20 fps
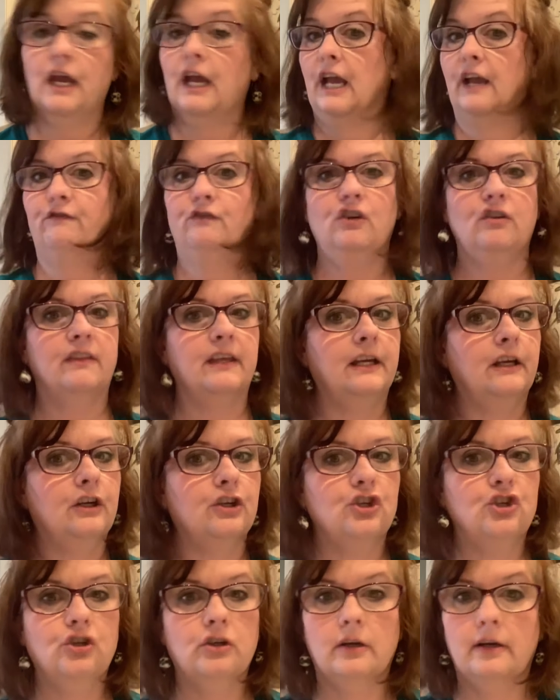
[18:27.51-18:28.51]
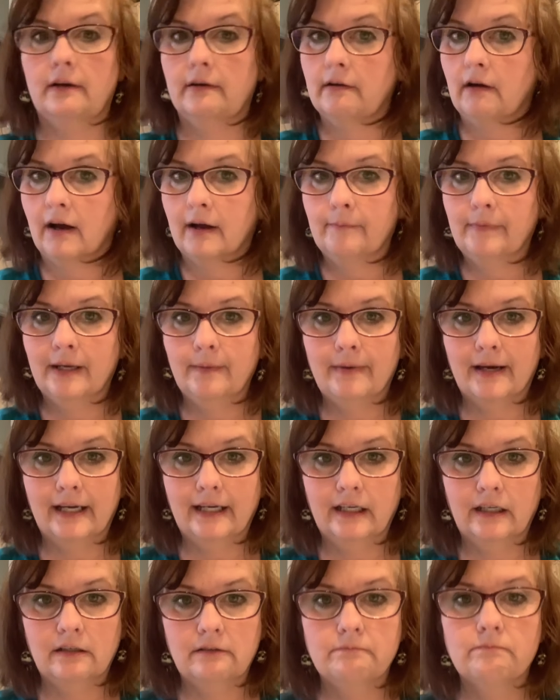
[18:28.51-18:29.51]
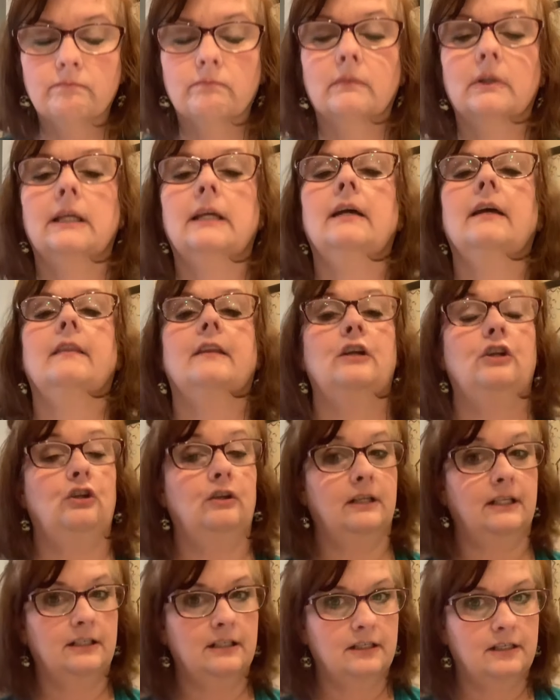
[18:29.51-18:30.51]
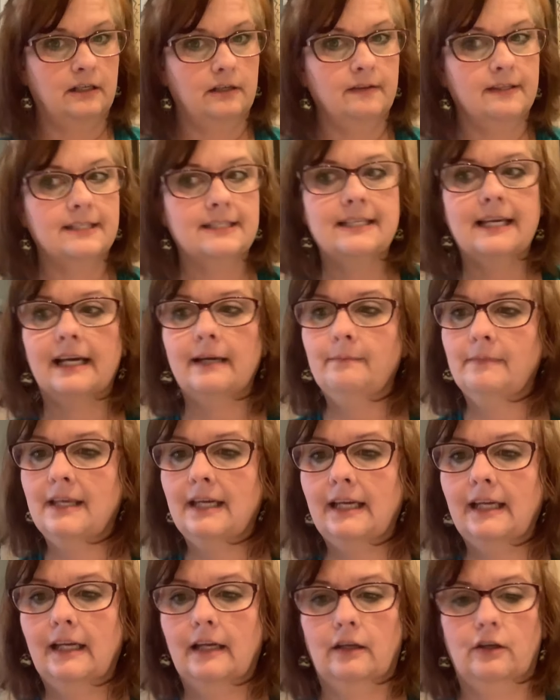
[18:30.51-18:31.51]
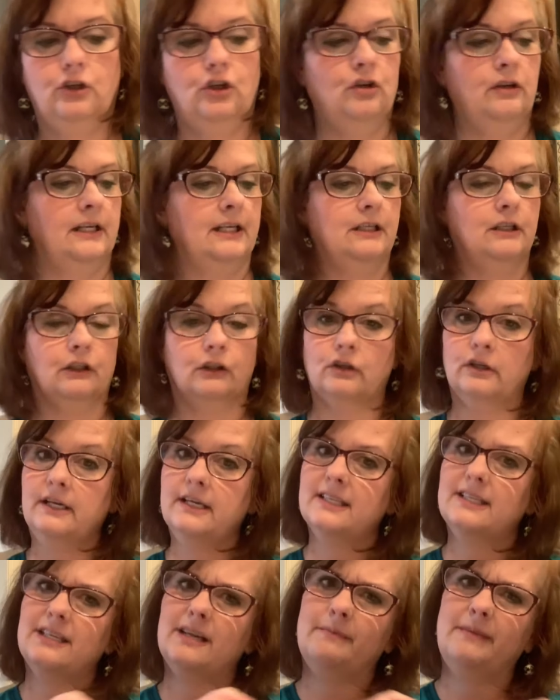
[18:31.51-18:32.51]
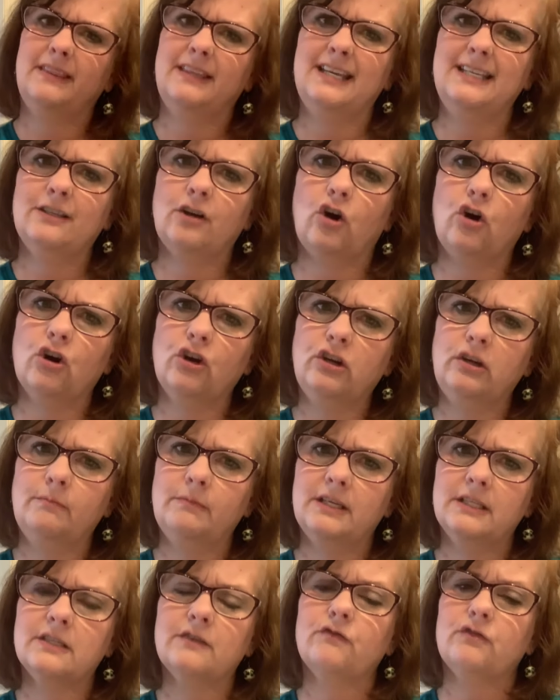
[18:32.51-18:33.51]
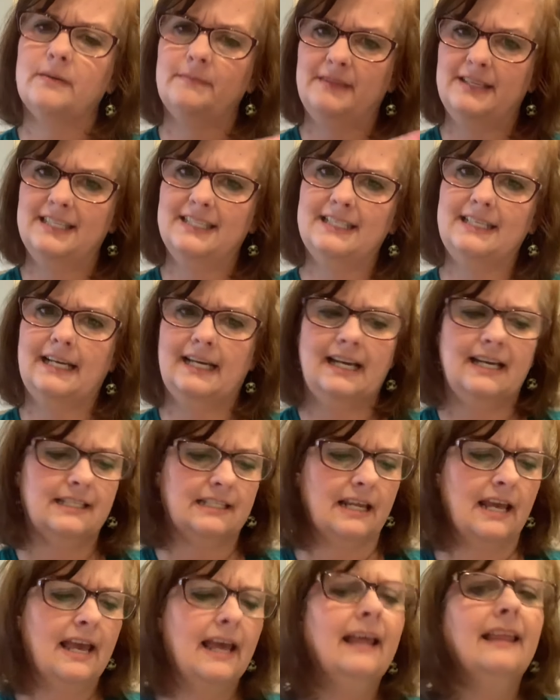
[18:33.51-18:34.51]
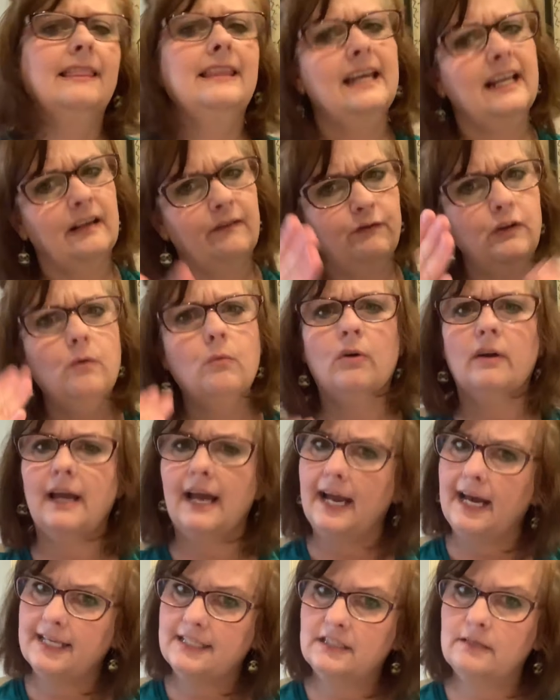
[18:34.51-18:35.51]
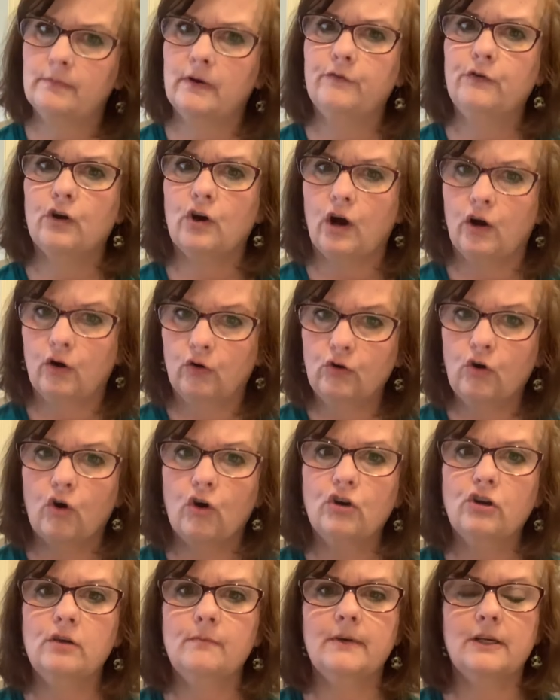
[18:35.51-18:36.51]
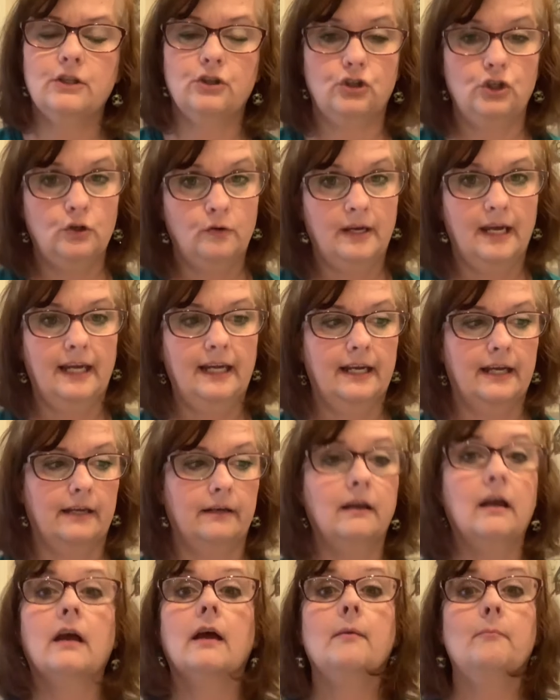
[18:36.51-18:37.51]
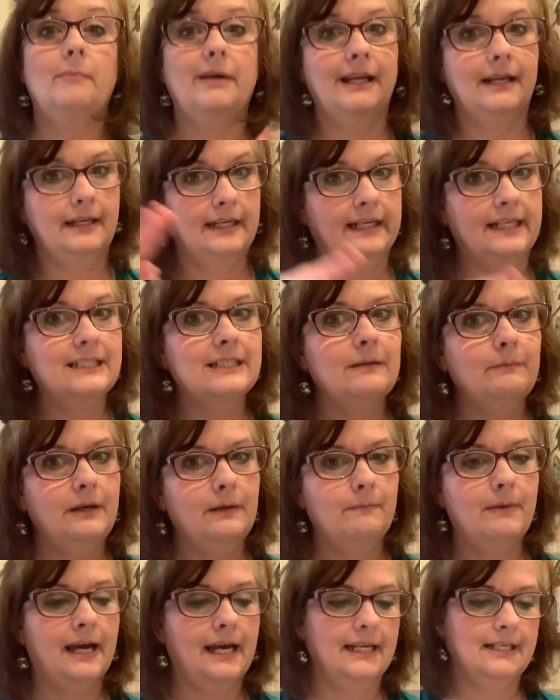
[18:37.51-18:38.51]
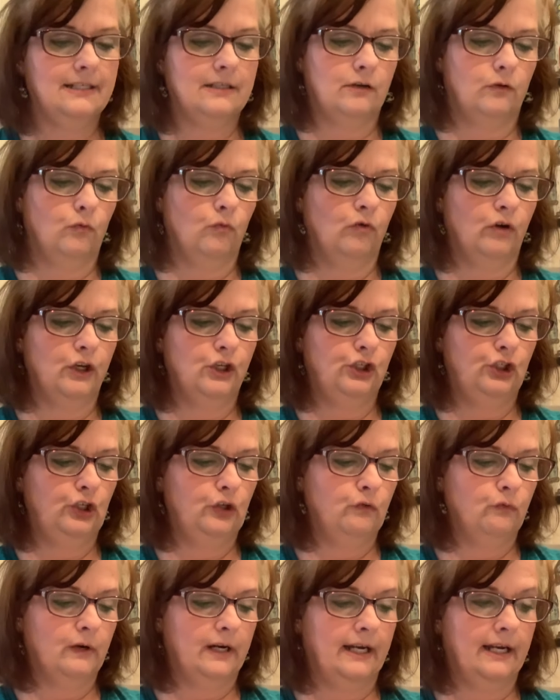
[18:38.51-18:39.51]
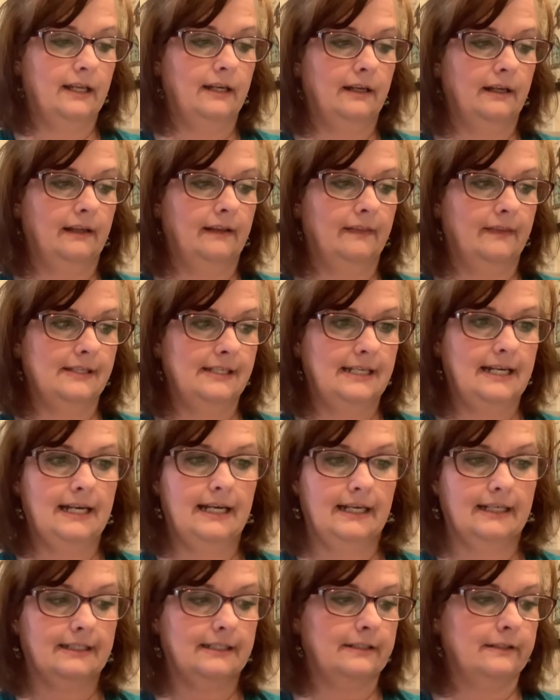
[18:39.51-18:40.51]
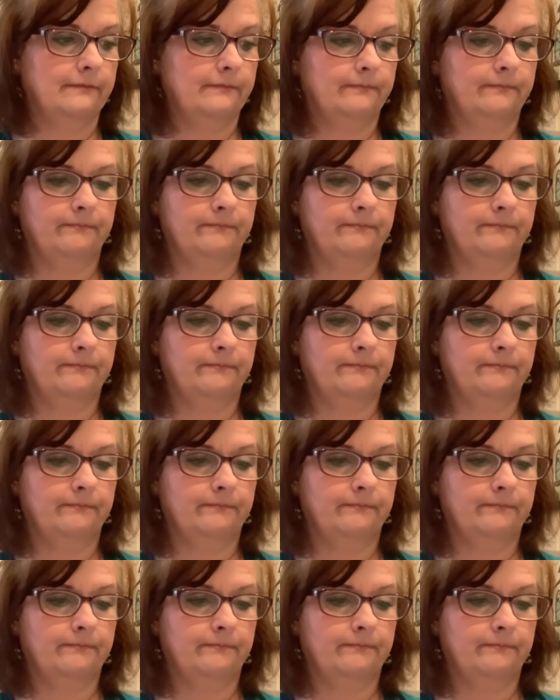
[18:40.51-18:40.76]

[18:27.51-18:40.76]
If you think it should not be banned, then you need to do the same thing. You need to look at some of these arguments from this text. Then if you want to add some of your own arguments, you can. But it needs to be based on what you read in the text.